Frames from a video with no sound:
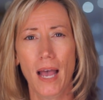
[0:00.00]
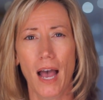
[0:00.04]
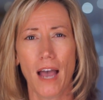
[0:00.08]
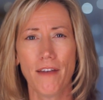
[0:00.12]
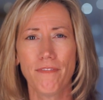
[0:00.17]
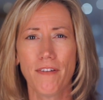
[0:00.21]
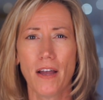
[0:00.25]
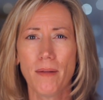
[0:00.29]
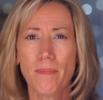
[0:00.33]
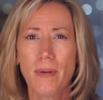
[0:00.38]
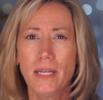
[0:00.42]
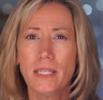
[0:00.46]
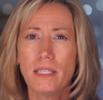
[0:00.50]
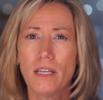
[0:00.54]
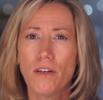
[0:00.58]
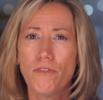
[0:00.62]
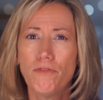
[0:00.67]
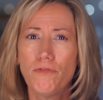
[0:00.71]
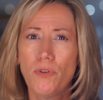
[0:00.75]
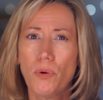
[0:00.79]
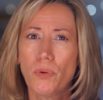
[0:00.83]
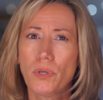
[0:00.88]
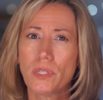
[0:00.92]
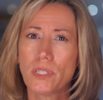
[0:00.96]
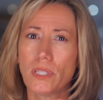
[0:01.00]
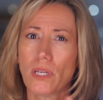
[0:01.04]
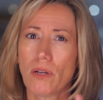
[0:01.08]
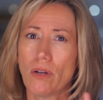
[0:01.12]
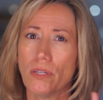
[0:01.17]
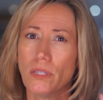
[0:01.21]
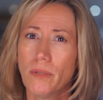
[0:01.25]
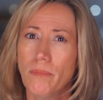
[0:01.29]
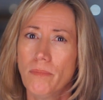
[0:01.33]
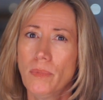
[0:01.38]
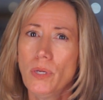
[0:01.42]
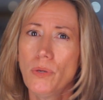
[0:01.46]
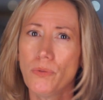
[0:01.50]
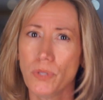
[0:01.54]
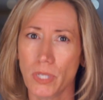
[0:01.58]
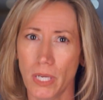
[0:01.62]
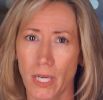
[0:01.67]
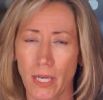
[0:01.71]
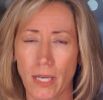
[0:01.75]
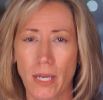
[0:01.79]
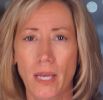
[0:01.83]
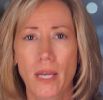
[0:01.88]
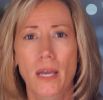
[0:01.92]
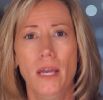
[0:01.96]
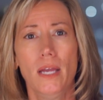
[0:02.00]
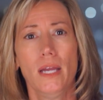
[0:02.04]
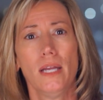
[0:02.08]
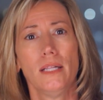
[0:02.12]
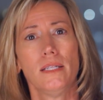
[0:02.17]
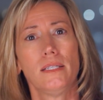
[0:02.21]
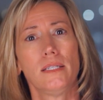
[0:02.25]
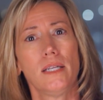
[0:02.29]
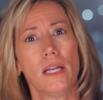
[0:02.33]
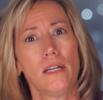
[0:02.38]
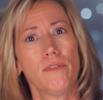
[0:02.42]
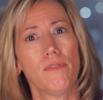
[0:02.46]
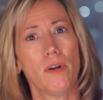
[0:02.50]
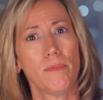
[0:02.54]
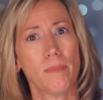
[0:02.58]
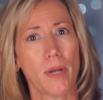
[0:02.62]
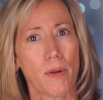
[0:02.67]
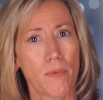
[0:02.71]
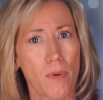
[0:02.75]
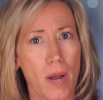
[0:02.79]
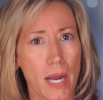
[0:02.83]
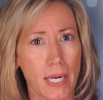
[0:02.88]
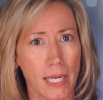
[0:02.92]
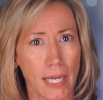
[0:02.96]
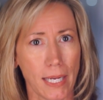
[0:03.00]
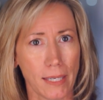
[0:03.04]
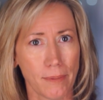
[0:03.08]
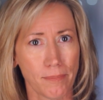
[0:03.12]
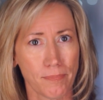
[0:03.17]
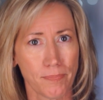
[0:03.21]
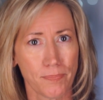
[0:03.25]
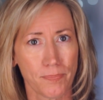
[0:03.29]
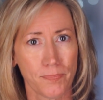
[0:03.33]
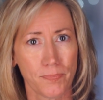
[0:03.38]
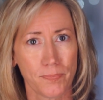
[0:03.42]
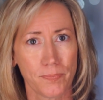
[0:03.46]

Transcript: I find myself focusing on the music instead of on my writing.